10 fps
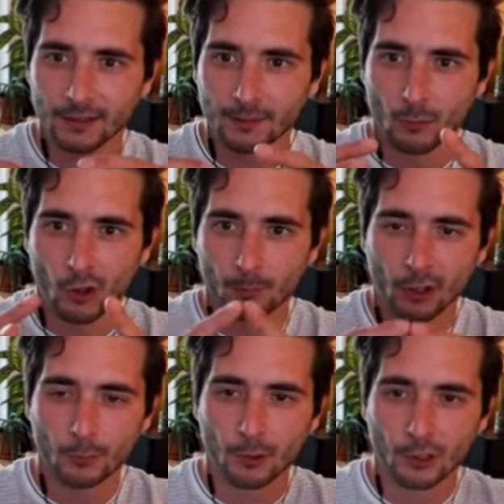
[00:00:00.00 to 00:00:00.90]
more
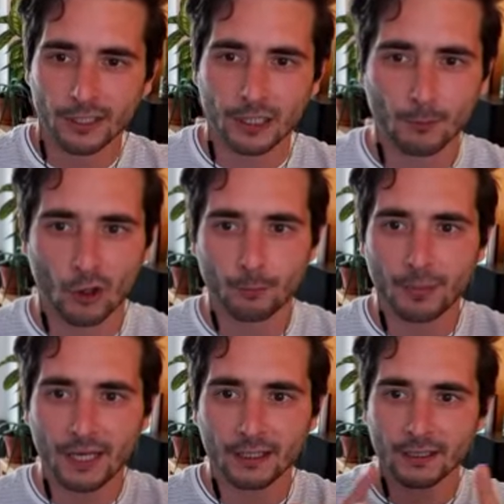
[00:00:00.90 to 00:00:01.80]
purple and more
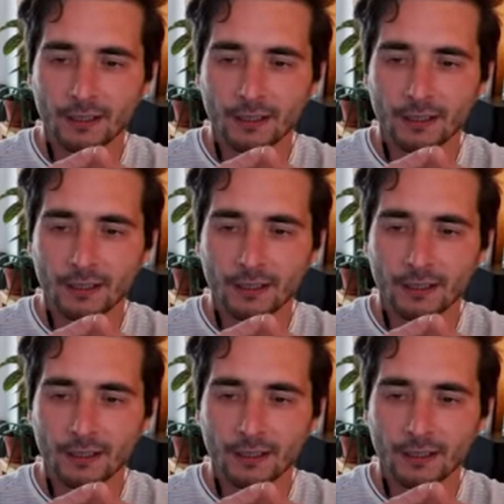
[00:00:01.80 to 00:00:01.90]
pink,